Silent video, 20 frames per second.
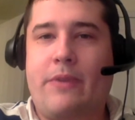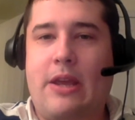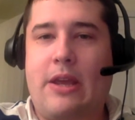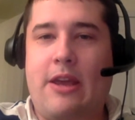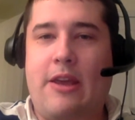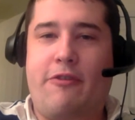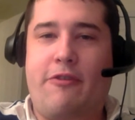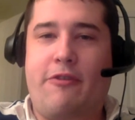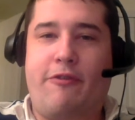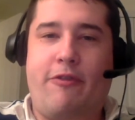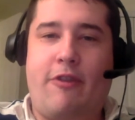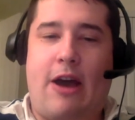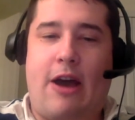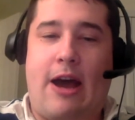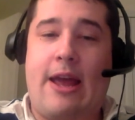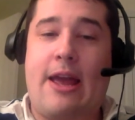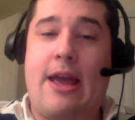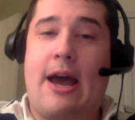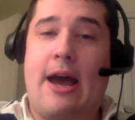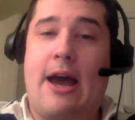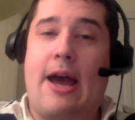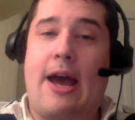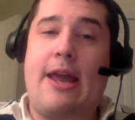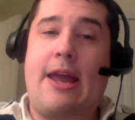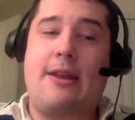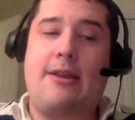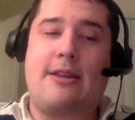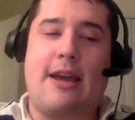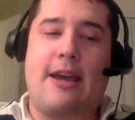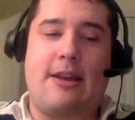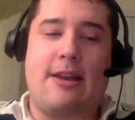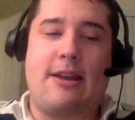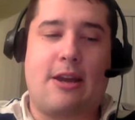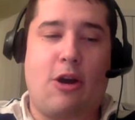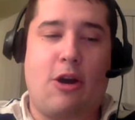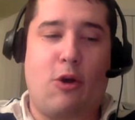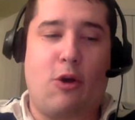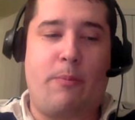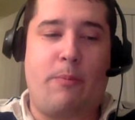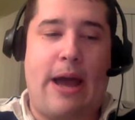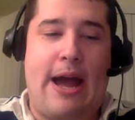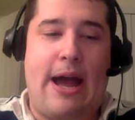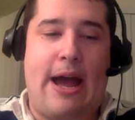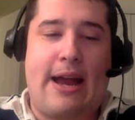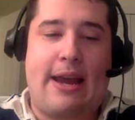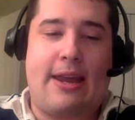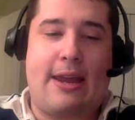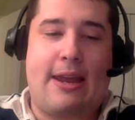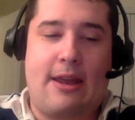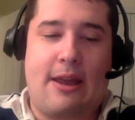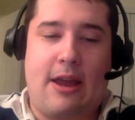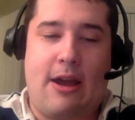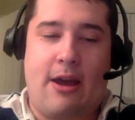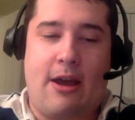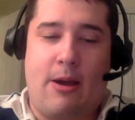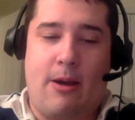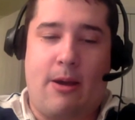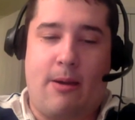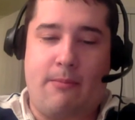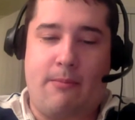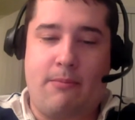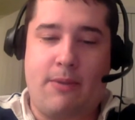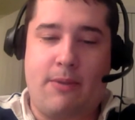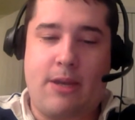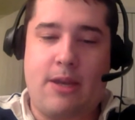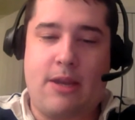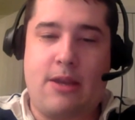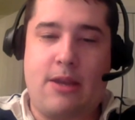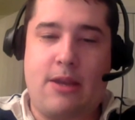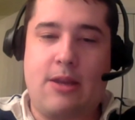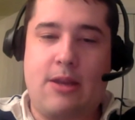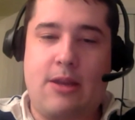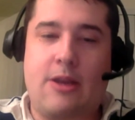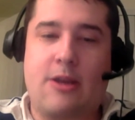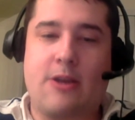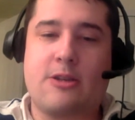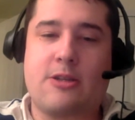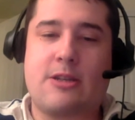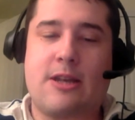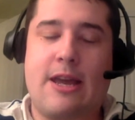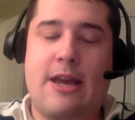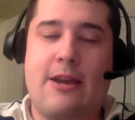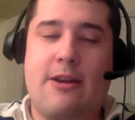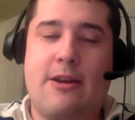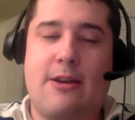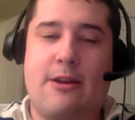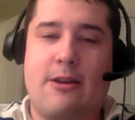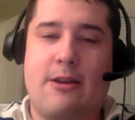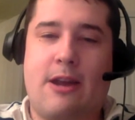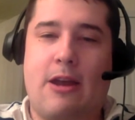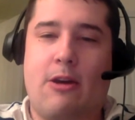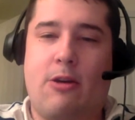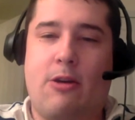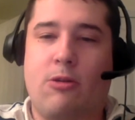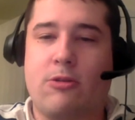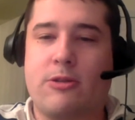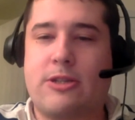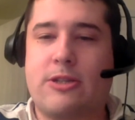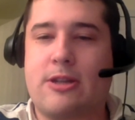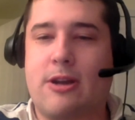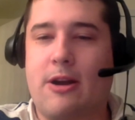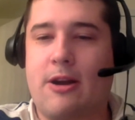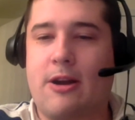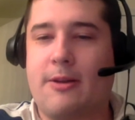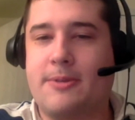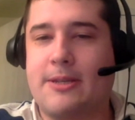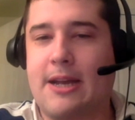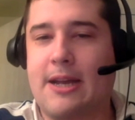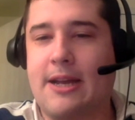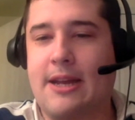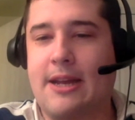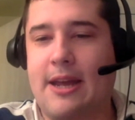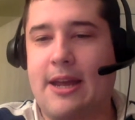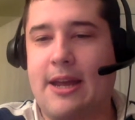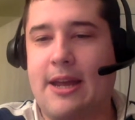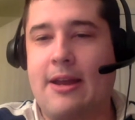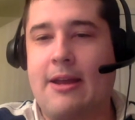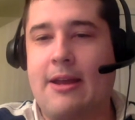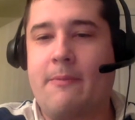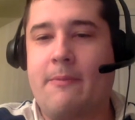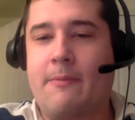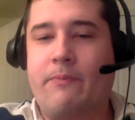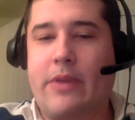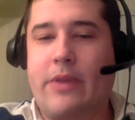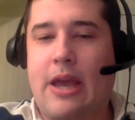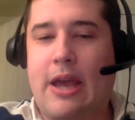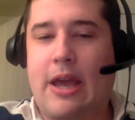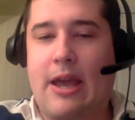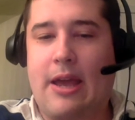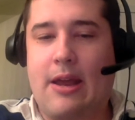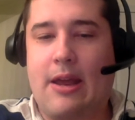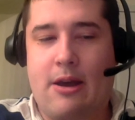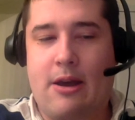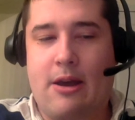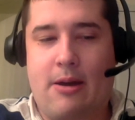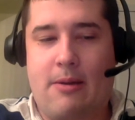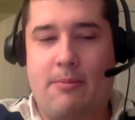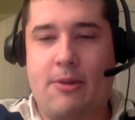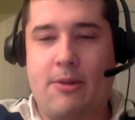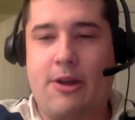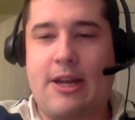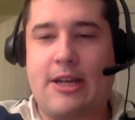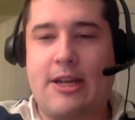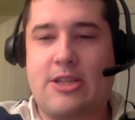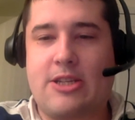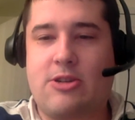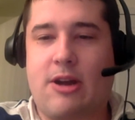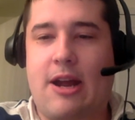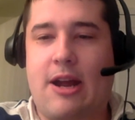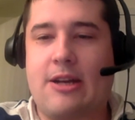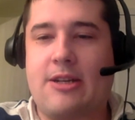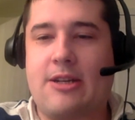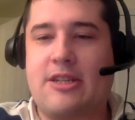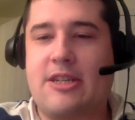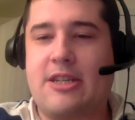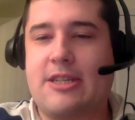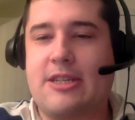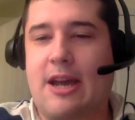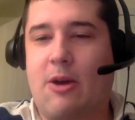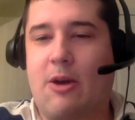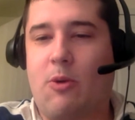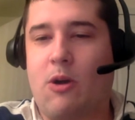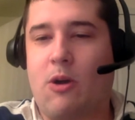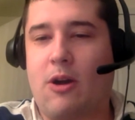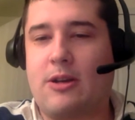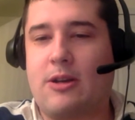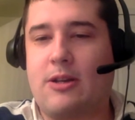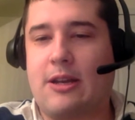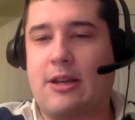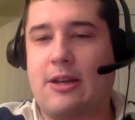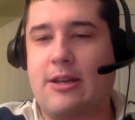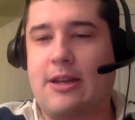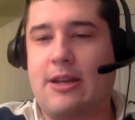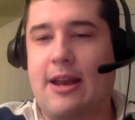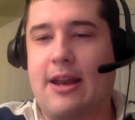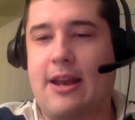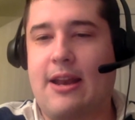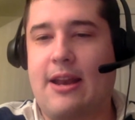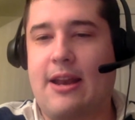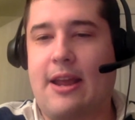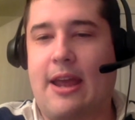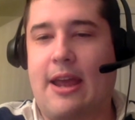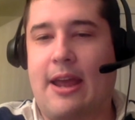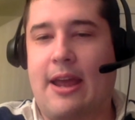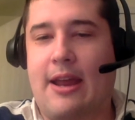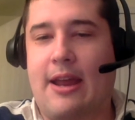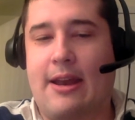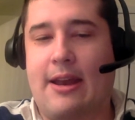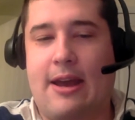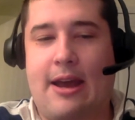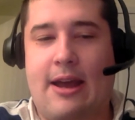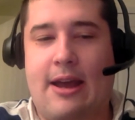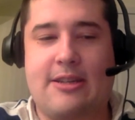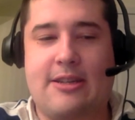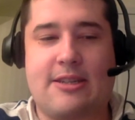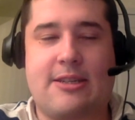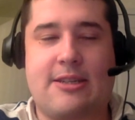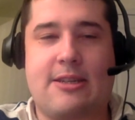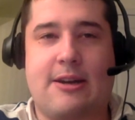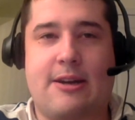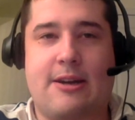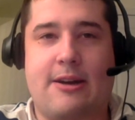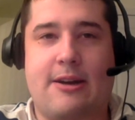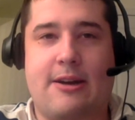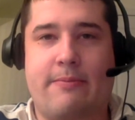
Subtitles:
if I tend to go back years later and look at old startups I did and look at strategies that worked and didn't, and I just